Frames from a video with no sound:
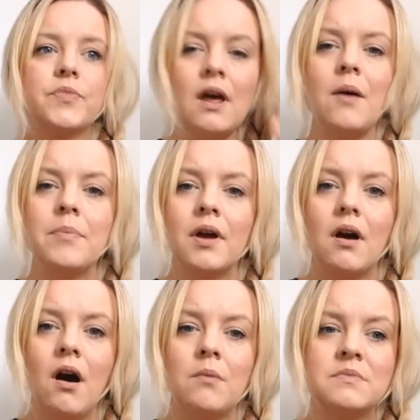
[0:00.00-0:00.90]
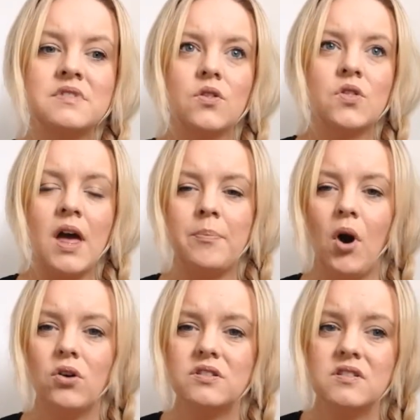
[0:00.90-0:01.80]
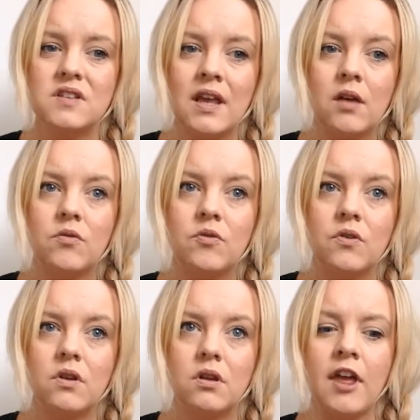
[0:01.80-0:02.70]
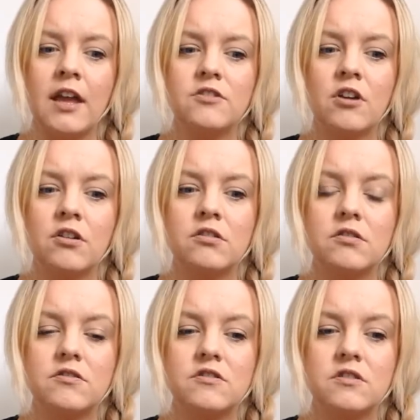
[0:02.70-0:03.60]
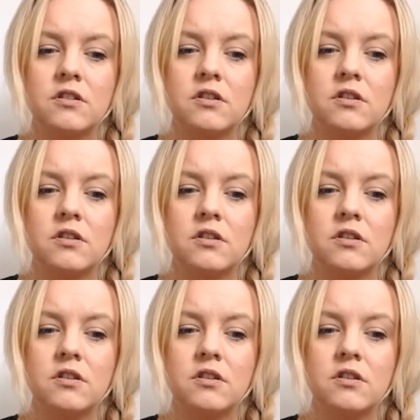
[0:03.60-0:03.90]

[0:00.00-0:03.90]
That becomes their positive. They don't